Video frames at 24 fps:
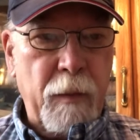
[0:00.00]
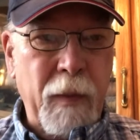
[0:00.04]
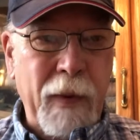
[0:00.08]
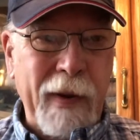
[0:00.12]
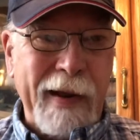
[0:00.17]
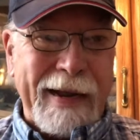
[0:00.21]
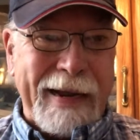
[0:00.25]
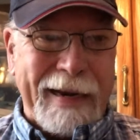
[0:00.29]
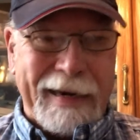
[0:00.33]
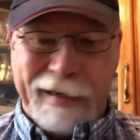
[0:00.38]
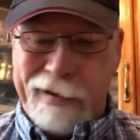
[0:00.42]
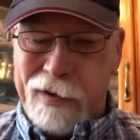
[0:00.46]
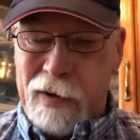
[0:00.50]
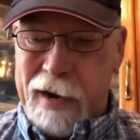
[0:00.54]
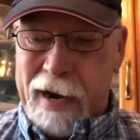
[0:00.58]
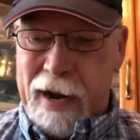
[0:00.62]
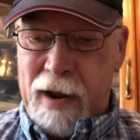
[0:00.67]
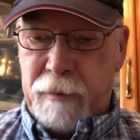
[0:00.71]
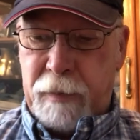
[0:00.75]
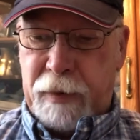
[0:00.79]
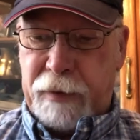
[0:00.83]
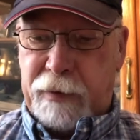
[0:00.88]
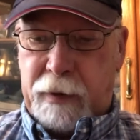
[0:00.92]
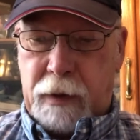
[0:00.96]
But no
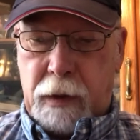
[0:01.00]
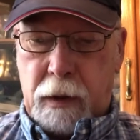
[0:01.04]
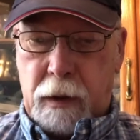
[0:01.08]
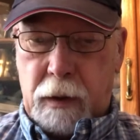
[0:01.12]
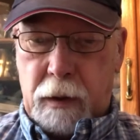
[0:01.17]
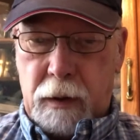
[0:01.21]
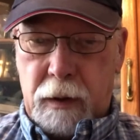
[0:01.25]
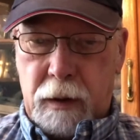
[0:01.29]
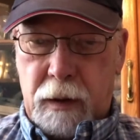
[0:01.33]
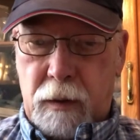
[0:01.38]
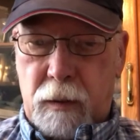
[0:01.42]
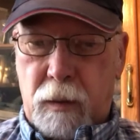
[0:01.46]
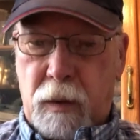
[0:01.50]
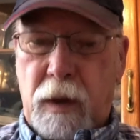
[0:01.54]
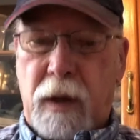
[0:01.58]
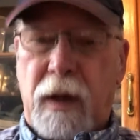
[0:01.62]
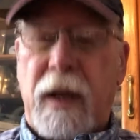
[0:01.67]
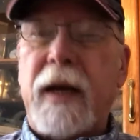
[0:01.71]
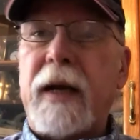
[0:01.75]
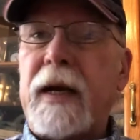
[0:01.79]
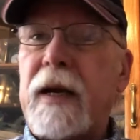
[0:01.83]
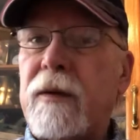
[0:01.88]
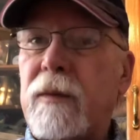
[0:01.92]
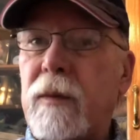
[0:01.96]
Apple sticker. Oh, well,
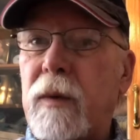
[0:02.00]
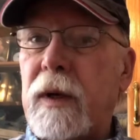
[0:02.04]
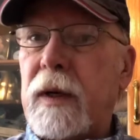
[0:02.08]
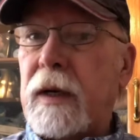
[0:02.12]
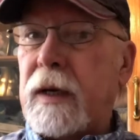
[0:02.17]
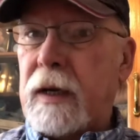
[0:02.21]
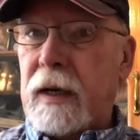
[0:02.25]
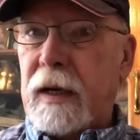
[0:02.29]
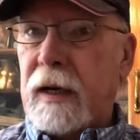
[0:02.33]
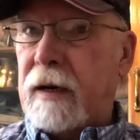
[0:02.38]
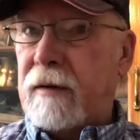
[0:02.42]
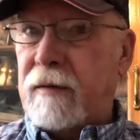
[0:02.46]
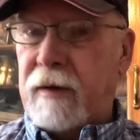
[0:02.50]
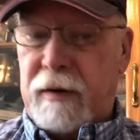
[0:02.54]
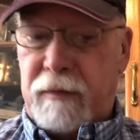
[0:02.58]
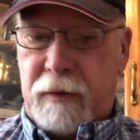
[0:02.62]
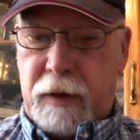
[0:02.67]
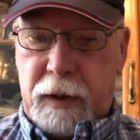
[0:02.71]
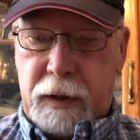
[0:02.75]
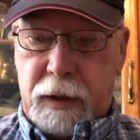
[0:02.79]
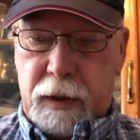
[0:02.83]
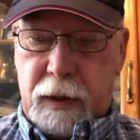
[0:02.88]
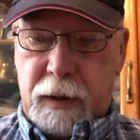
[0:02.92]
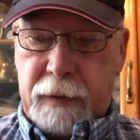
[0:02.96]
I guess one can't have
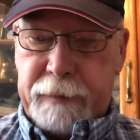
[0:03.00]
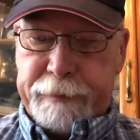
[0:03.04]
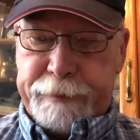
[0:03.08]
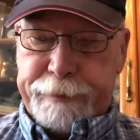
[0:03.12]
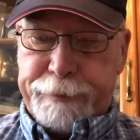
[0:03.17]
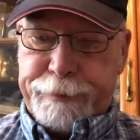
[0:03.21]
everything.